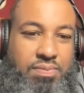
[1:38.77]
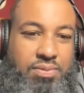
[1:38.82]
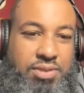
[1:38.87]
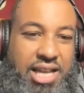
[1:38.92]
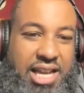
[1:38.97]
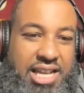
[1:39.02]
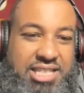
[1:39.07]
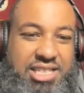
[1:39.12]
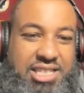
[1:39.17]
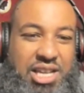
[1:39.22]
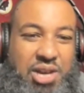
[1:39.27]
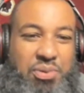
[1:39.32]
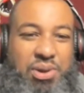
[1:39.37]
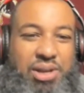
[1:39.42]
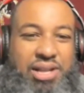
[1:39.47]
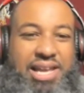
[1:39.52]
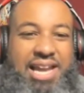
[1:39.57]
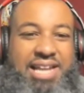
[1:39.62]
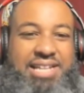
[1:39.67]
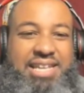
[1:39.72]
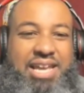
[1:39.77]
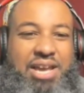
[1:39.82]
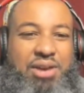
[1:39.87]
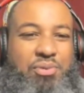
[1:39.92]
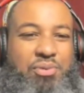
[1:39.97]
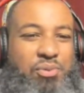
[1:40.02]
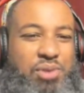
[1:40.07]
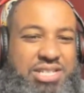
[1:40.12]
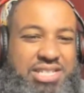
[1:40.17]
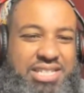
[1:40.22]
Yes, and we like
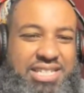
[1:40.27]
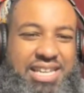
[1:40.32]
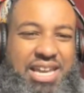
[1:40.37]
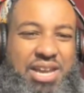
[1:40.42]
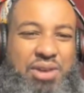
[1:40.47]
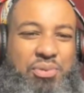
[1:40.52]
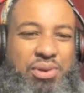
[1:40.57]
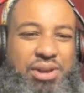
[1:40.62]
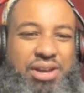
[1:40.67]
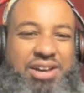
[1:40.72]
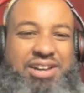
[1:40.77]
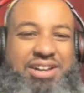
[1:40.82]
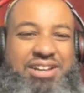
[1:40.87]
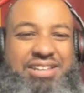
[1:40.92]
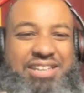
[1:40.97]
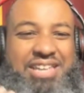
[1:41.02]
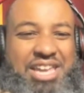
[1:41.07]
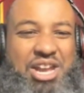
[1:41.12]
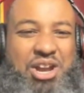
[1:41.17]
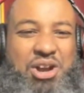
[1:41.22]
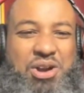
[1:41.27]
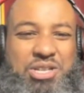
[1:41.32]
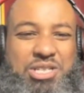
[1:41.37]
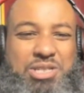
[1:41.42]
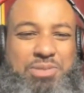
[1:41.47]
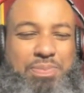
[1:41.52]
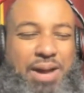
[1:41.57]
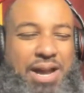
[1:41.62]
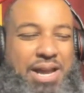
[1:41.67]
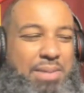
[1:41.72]
that. Once again, we are here on
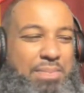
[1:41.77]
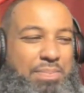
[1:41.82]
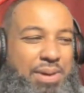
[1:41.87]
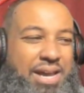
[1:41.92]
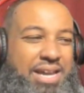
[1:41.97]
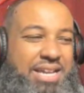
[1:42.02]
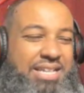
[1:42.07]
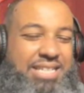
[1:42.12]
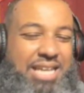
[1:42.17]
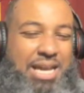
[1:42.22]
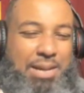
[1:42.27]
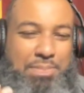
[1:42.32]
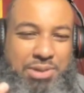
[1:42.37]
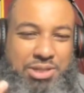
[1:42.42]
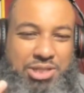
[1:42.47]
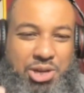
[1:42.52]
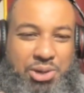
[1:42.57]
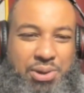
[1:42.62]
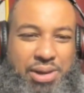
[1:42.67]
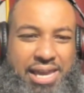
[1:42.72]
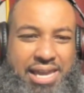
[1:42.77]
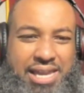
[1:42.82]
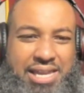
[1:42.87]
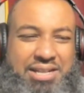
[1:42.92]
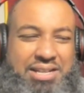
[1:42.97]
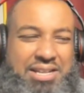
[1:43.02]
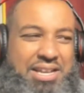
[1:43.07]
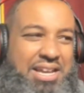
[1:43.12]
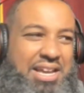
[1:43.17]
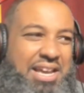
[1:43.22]
Spider Bites, episode
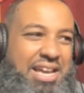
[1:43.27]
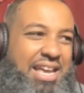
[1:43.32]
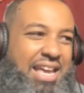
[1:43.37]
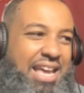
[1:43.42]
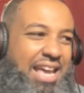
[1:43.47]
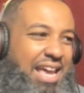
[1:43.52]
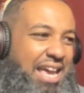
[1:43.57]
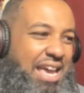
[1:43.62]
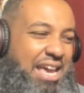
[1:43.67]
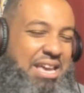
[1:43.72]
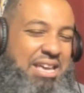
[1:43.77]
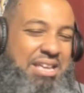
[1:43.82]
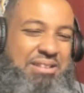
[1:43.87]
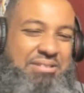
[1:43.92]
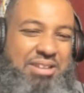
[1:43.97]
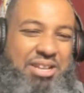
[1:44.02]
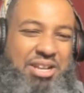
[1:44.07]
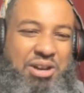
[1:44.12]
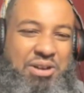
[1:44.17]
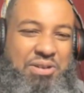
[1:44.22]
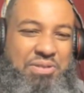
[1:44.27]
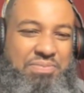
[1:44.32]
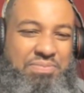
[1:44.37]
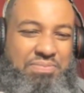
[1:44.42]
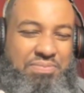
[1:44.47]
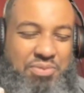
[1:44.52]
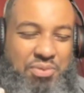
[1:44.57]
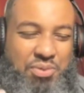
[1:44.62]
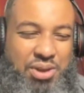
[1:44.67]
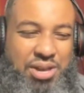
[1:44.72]
8. And, you know,
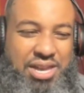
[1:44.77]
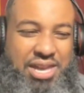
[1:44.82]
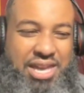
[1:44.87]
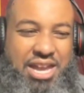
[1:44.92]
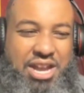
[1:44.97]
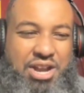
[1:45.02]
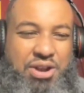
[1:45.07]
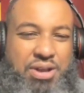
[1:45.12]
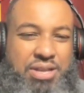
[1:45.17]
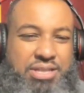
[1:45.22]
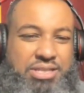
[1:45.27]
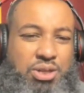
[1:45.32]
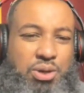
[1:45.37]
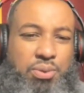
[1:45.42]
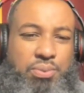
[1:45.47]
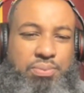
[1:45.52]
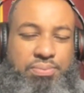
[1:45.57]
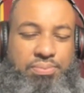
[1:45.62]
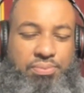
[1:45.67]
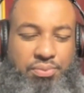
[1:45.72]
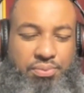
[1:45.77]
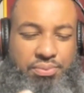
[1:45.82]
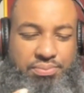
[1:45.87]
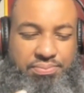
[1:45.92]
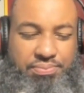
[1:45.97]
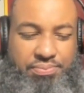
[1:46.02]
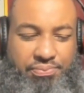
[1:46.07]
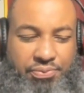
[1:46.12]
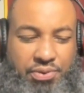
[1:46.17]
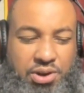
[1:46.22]
we're here. So,
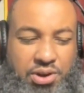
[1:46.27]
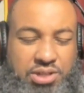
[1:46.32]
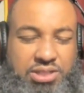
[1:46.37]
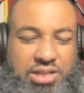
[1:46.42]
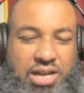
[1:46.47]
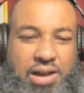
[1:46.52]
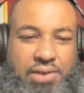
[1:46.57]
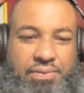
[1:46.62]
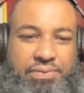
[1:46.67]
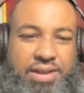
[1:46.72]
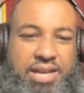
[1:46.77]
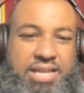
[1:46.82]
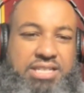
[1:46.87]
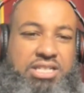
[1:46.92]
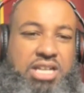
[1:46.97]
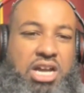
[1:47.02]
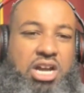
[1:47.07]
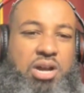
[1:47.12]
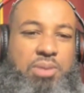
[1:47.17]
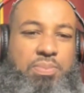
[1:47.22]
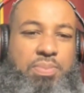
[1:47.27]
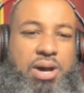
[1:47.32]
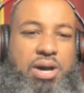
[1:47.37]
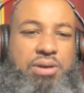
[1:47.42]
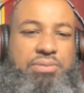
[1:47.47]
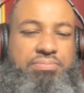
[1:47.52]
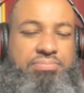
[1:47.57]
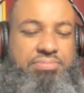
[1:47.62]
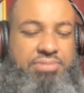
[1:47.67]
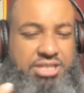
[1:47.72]
first off, let's talk
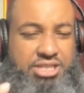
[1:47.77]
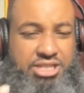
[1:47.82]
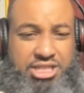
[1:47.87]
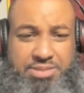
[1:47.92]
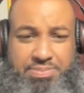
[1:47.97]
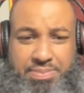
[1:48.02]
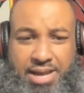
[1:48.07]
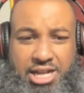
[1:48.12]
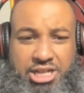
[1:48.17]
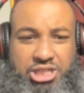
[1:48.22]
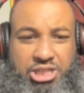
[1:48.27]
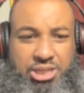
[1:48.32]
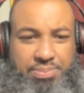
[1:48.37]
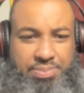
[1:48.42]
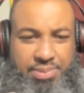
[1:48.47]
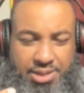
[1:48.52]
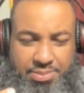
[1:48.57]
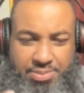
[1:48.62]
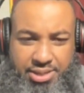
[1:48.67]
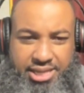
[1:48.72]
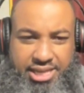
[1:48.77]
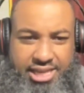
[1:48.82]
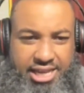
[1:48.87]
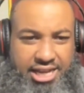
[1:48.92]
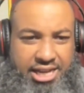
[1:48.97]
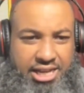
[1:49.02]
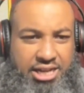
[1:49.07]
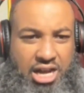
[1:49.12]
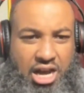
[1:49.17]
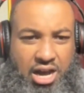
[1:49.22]
about just this matchup in the
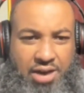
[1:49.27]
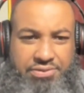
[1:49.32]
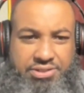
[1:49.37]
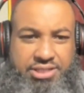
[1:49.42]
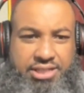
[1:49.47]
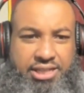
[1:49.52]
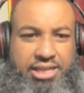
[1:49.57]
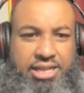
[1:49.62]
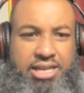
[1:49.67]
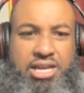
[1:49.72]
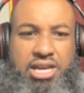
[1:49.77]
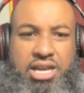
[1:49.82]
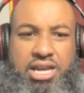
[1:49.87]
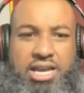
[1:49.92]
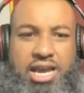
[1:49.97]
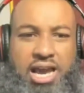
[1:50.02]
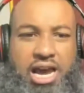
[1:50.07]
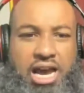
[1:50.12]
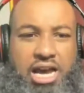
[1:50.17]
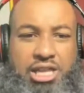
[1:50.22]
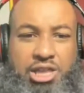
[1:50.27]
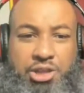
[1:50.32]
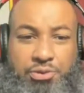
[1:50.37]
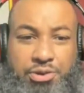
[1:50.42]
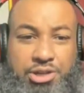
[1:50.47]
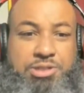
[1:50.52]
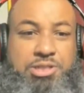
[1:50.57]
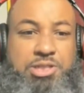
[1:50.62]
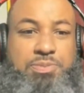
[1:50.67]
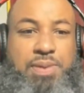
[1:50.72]
beginning. Obviously, the
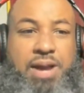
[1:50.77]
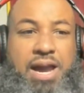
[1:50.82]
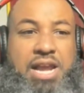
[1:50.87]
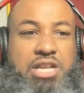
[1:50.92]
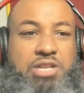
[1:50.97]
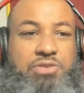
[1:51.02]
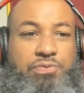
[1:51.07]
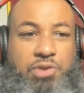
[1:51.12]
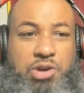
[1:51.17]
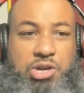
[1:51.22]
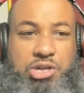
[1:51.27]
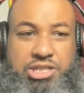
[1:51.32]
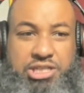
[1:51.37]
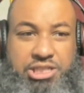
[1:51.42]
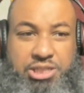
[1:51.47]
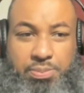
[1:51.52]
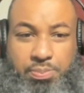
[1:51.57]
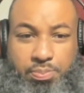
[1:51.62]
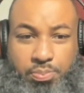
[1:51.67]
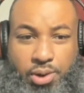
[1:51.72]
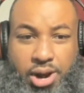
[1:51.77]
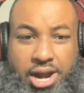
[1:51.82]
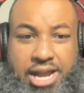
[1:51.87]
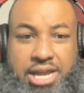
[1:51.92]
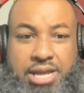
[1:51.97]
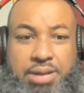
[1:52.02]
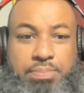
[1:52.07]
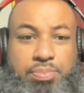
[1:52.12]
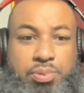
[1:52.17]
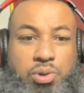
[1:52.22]
Richmond Spiders versus the
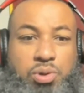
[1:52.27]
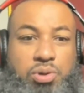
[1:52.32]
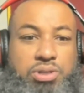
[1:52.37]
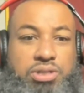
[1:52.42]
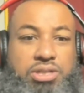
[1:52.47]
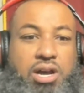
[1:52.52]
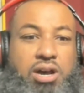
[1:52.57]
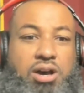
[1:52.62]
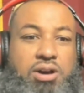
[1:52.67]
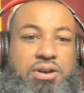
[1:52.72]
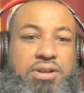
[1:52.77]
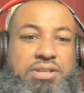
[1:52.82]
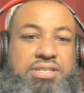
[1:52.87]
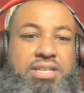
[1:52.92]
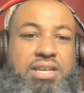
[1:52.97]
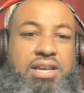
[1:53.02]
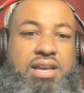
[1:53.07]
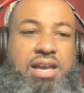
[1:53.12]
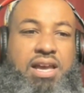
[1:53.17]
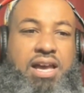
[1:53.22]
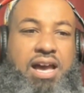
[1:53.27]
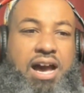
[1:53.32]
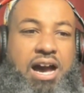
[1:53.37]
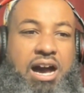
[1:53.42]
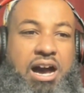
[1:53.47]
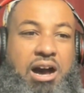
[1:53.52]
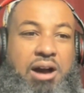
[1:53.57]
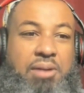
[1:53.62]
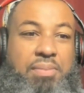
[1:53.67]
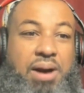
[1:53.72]
Bryant Bulldogs
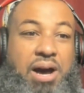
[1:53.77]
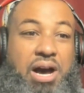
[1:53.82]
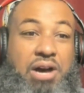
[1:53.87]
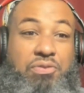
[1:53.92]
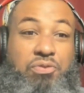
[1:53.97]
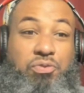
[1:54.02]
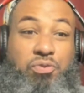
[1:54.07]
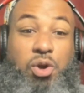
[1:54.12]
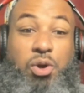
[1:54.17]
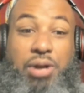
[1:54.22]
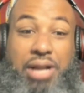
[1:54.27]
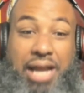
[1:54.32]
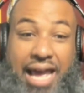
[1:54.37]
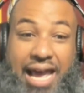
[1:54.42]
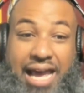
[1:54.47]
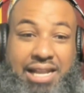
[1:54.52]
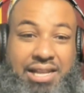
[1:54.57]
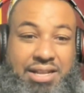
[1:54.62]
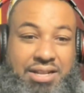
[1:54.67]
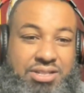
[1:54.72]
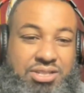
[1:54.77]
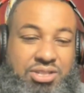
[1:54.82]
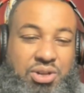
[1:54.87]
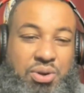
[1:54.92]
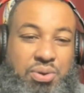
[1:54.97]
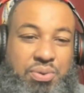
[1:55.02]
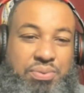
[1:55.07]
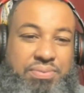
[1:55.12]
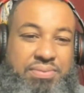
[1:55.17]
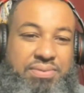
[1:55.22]
of Rhode Island.
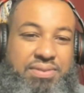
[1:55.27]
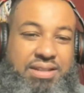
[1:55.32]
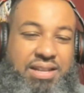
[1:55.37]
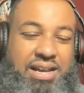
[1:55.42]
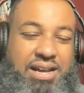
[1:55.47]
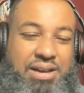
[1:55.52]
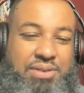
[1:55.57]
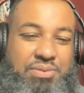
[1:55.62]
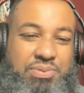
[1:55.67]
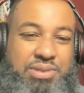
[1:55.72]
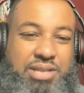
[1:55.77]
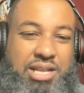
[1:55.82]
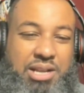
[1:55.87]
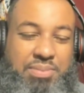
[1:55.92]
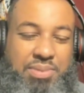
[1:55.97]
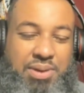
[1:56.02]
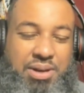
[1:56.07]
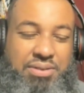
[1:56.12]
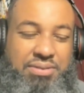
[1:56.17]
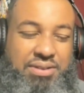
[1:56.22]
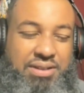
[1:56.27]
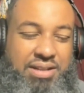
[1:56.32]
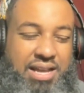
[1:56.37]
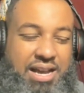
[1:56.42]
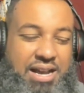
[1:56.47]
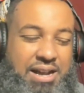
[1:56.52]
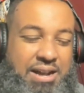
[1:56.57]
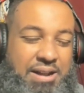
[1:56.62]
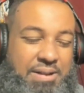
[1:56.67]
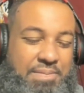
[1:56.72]
So, we're talking about
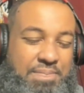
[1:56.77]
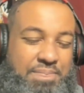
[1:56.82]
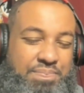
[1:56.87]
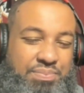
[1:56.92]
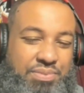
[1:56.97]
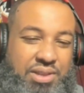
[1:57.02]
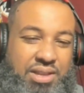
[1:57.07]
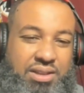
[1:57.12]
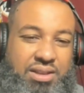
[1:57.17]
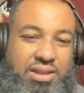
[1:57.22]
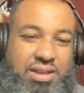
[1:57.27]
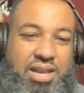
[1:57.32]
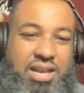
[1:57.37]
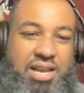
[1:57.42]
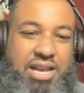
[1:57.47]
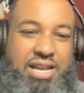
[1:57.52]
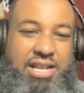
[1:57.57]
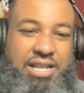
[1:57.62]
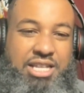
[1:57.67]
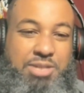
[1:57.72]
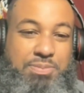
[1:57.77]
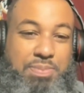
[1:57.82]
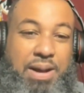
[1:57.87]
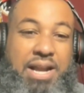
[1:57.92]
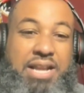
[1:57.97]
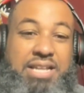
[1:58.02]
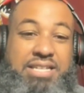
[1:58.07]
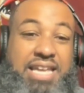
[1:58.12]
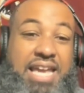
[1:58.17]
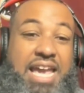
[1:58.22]
the
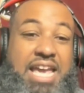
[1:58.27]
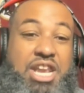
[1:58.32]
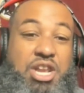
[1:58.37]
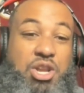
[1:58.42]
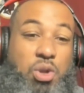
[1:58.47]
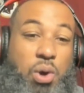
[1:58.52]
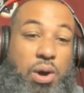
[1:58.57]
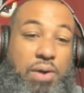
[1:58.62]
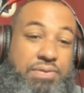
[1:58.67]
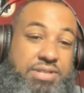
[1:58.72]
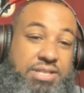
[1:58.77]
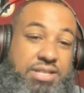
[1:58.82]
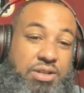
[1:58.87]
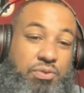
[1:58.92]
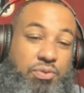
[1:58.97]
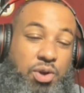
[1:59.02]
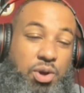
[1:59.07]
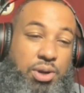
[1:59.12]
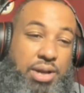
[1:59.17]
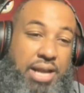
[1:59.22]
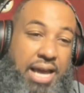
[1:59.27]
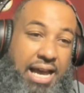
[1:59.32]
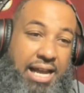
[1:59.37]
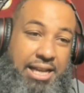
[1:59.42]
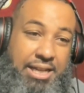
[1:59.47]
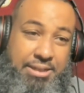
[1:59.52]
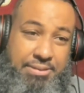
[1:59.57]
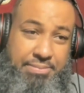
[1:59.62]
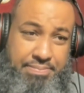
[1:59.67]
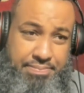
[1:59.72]
Spiders heading north to Rhode
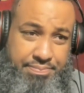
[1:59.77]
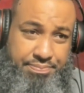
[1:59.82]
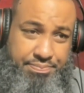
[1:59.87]
Island.